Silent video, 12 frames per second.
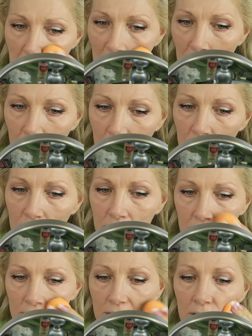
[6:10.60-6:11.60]
My
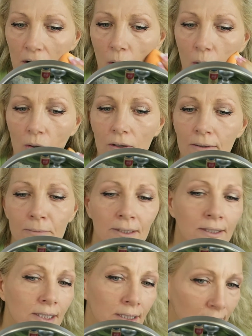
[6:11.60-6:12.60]
pores look
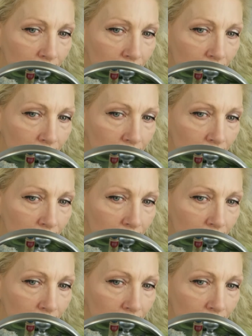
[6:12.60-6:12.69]
horrible.